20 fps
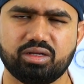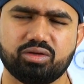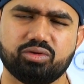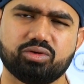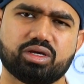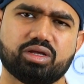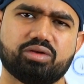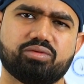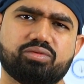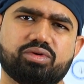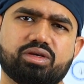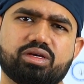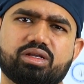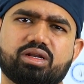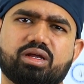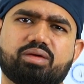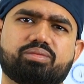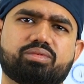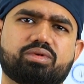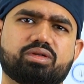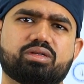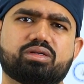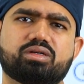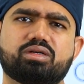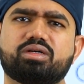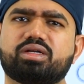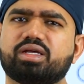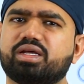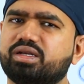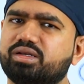You can wear
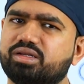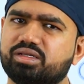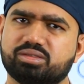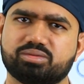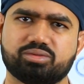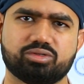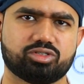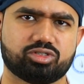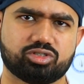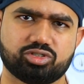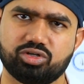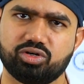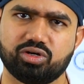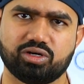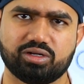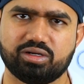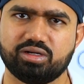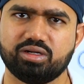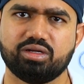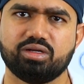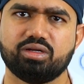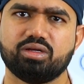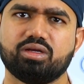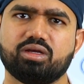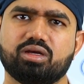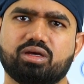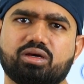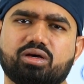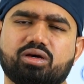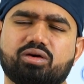after 10 days for sure.
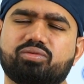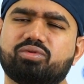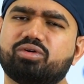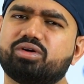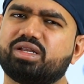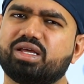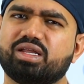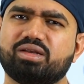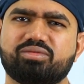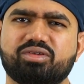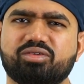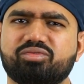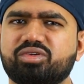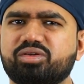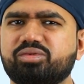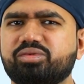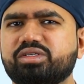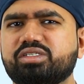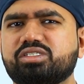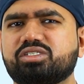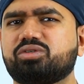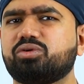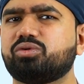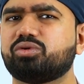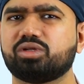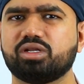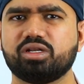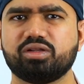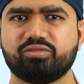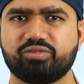For 10-15 minutes,
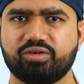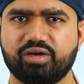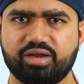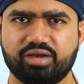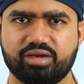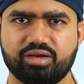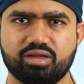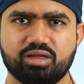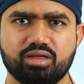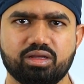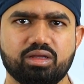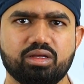totally fine.